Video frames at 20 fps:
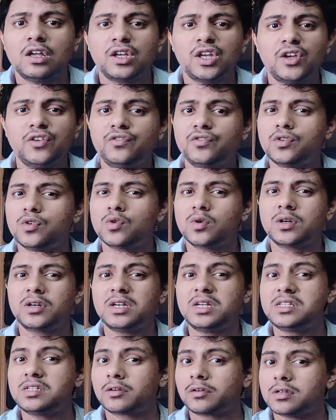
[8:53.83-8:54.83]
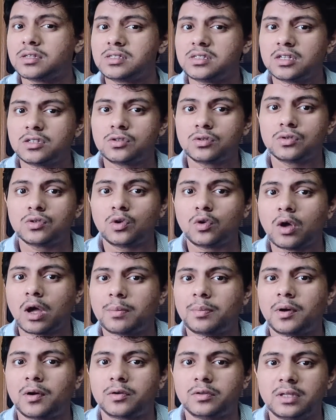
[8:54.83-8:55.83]
If you are interested to know
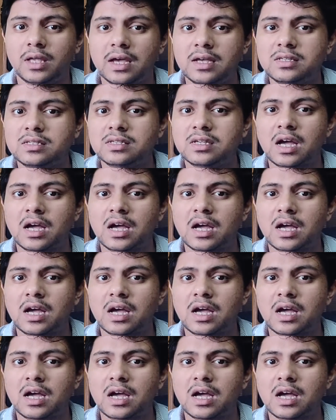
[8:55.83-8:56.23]
about that,